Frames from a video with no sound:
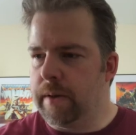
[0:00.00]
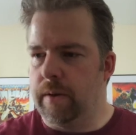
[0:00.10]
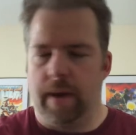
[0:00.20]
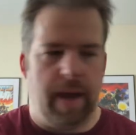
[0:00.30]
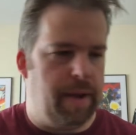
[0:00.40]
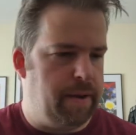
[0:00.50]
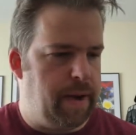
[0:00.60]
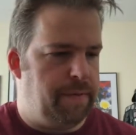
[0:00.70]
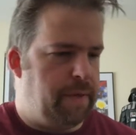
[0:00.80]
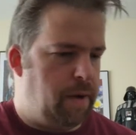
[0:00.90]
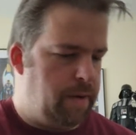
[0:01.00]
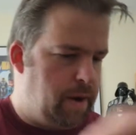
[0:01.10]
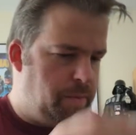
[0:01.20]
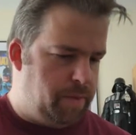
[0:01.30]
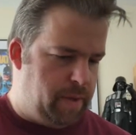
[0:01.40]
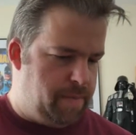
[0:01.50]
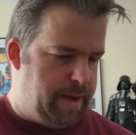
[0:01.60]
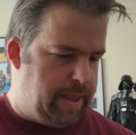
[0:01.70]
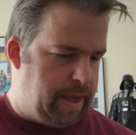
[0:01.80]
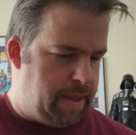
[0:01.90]
Okay, knife down, and I'll put this
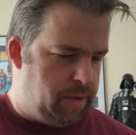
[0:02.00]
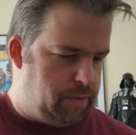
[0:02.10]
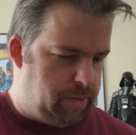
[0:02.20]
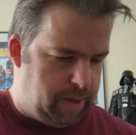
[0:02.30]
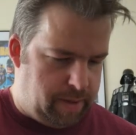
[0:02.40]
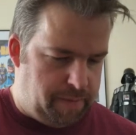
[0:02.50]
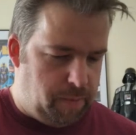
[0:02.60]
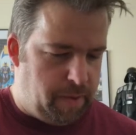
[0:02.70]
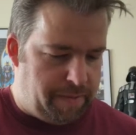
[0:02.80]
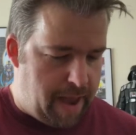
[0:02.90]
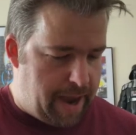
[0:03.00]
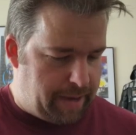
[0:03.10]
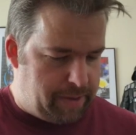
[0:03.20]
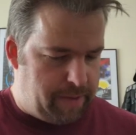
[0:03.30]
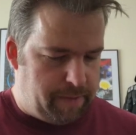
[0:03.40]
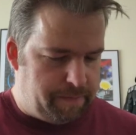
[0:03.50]
back together so you get the full effect.